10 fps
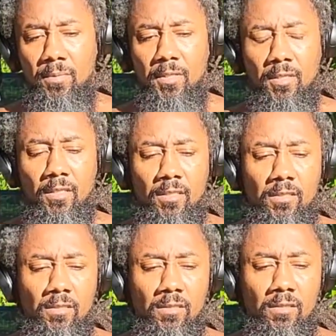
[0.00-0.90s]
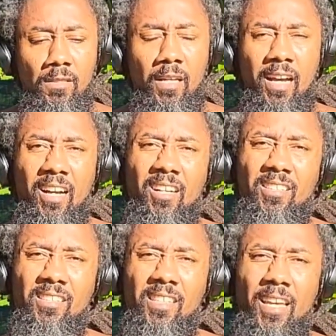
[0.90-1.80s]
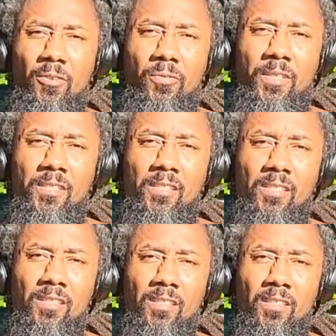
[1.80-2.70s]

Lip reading: because I understand reason